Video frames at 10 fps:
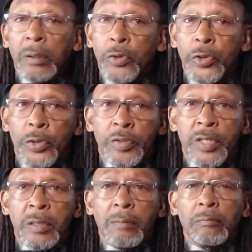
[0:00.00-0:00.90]
New
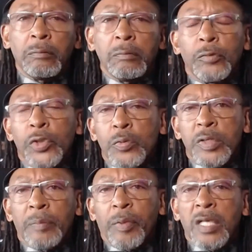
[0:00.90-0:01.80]
Jersey, which was
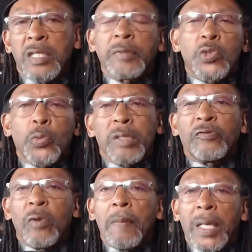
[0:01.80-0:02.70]
approximately
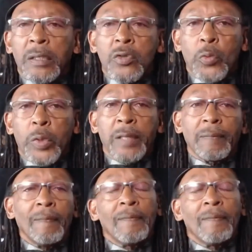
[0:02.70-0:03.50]
24 miles away.